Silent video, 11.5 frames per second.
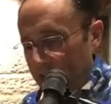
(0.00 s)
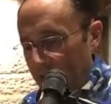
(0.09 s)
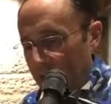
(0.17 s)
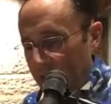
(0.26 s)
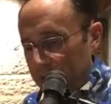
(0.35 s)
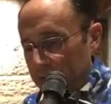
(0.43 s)

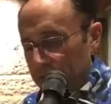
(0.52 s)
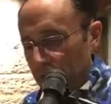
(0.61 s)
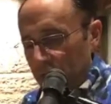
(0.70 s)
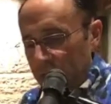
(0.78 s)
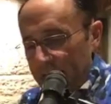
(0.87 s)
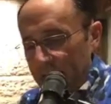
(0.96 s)
God for
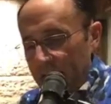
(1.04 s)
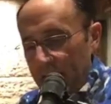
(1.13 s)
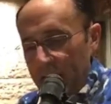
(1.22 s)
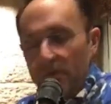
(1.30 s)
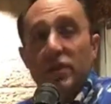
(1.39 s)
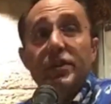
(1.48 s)
letting
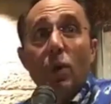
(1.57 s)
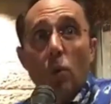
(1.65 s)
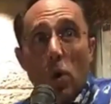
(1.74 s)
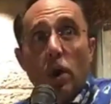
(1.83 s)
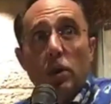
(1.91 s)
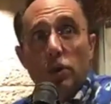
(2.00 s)
everything
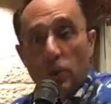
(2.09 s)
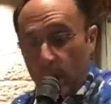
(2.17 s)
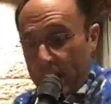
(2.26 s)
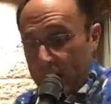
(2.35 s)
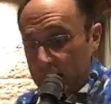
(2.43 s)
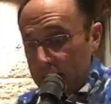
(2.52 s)
work the
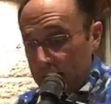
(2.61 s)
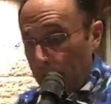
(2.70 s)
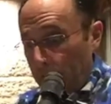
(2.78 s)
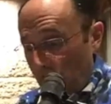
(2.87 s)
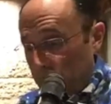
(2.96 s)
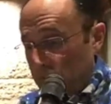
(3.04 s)
way it's
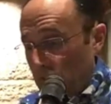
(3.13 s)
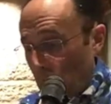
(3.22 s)
supposed to